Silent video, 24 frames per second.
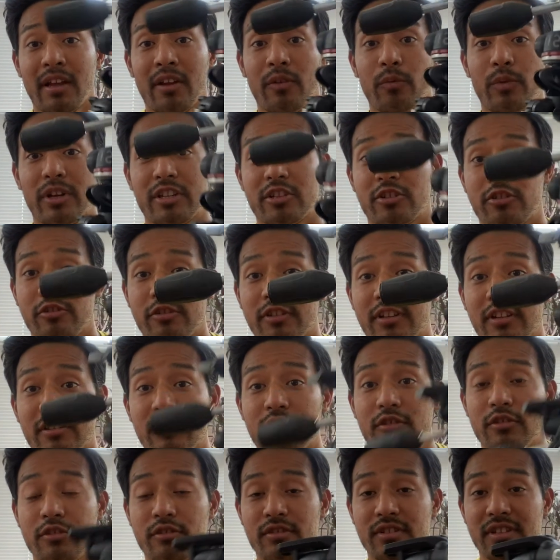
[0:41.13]
which you can
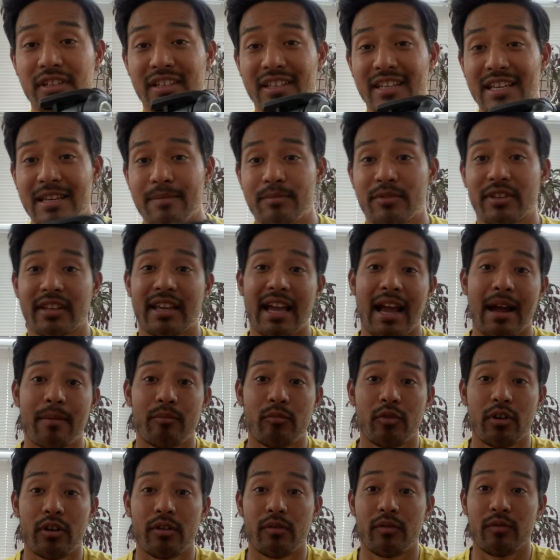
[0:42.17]
use to keep the
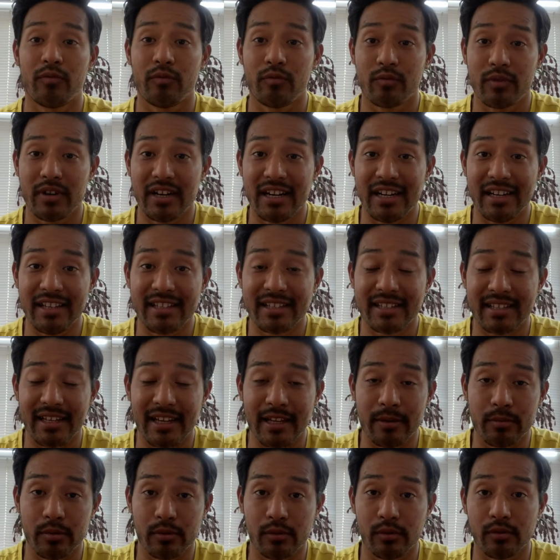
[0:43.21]
camera really
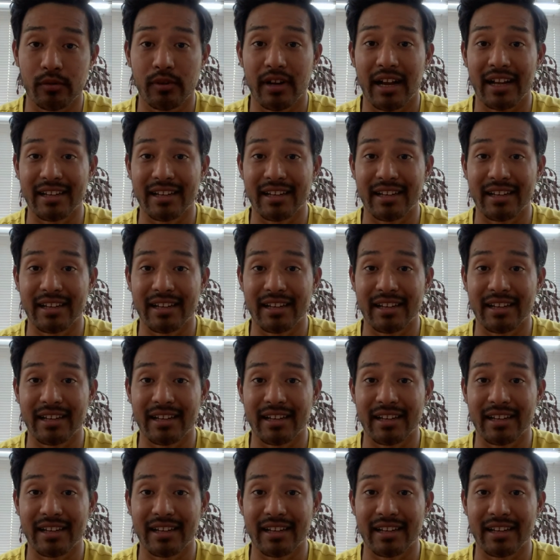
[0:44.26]
stable